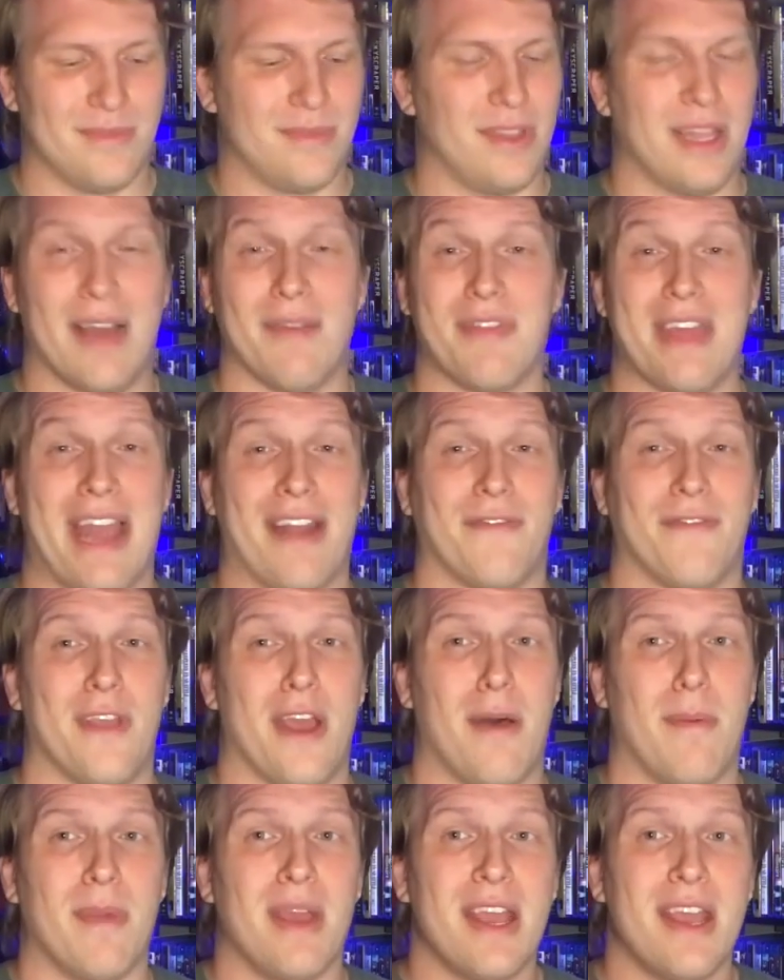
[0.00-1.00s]
Love that
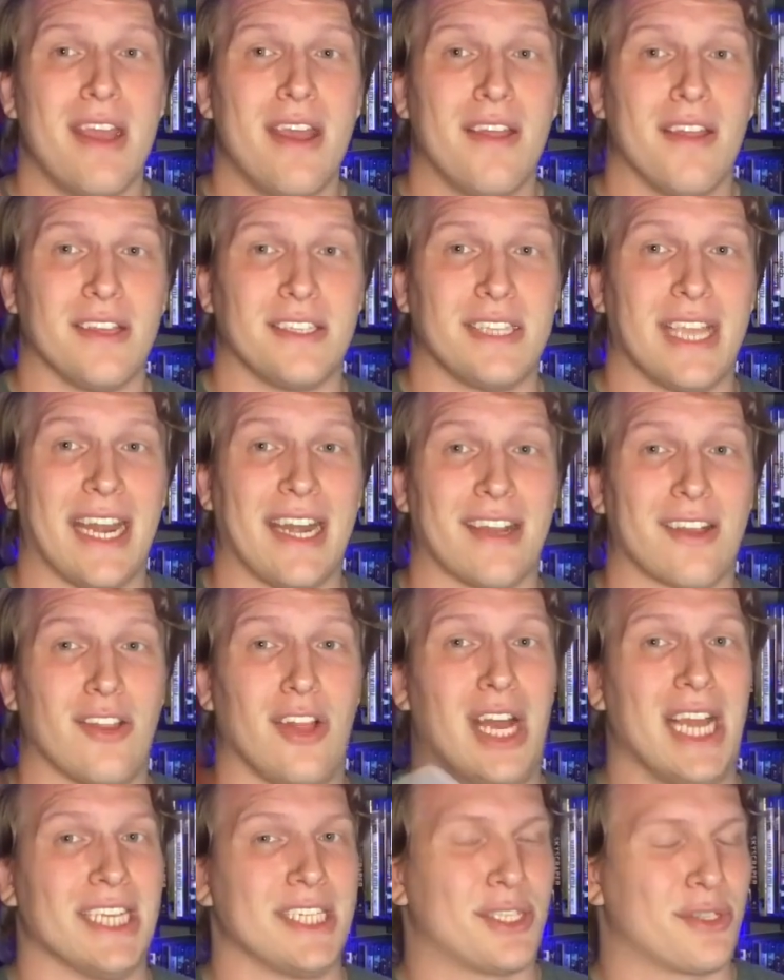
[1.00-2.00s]
film. The Santa
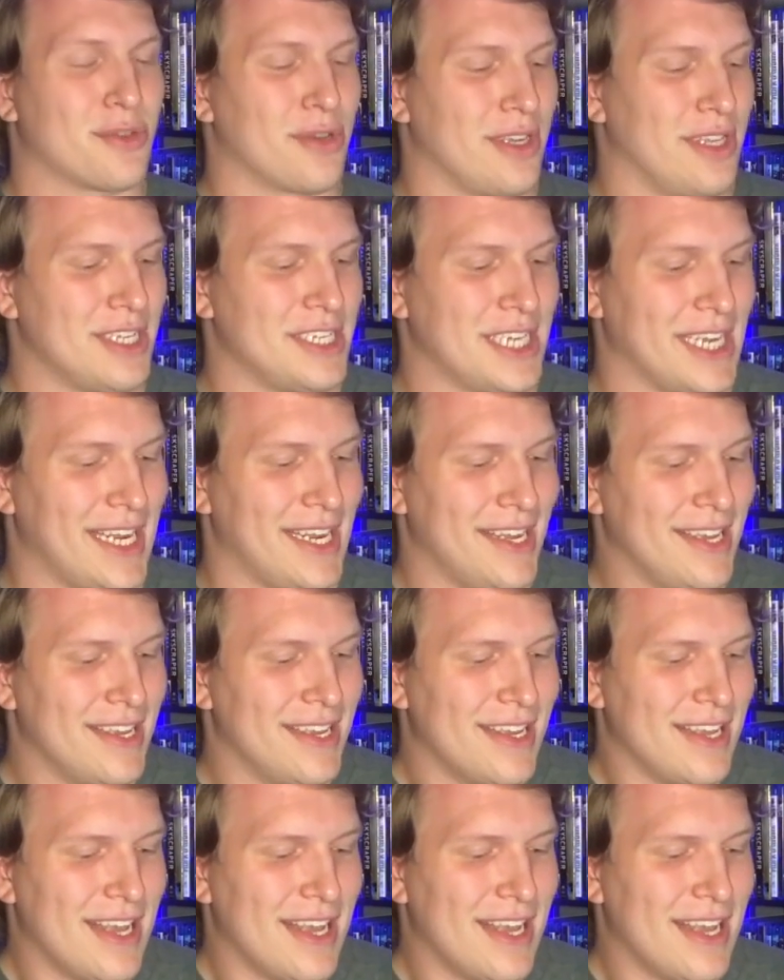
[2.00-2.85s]
Claus trilogy.